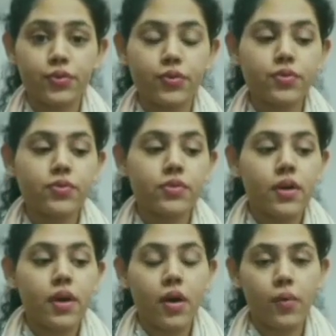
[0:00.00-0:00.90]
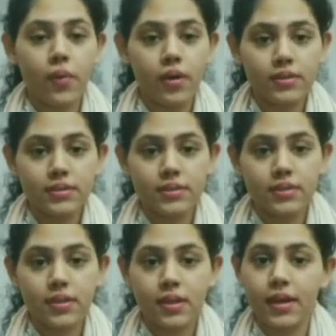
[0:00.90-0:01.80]
You could use a
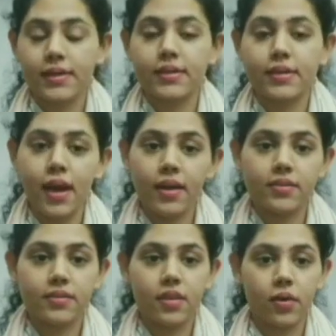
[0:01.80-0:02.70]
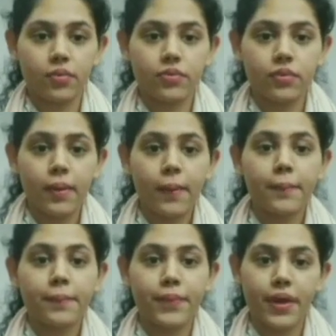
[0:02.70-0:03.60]
quality like nice house,
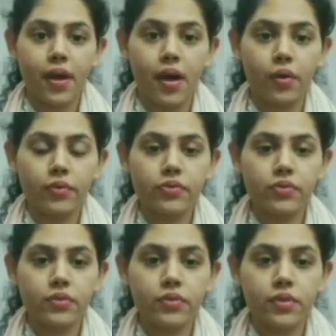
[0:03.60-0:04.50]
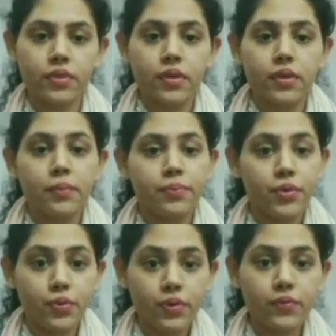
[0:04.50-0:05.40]
big house,
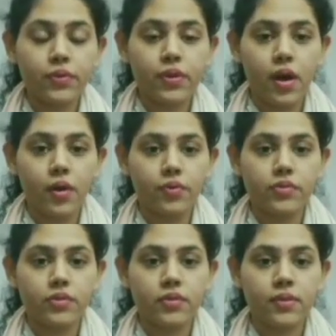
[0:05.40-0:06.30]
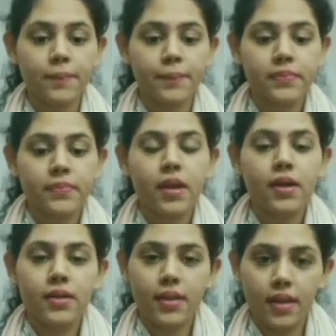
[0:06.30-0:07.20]
beautiful house.
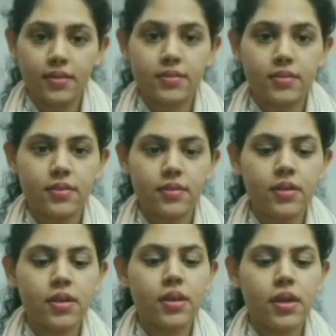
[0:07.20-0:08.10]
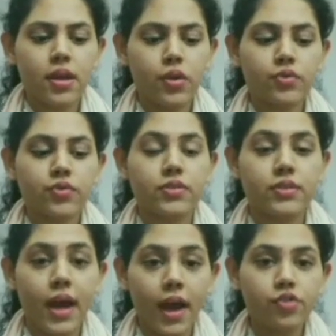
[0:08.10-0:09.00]
Next, he
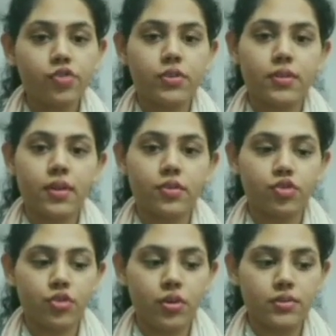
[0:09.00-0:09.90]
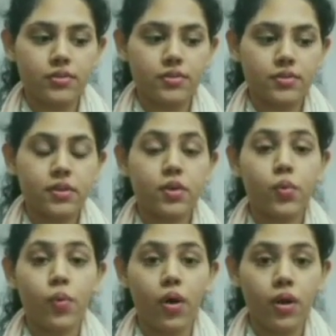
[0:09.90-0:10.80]
looks dash in that shirt.
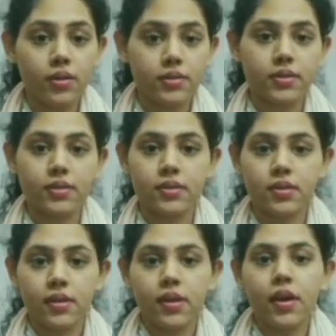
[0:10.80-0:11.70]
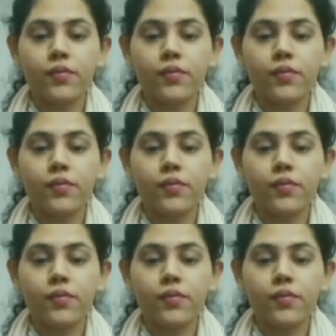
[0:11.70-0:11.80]
Quality.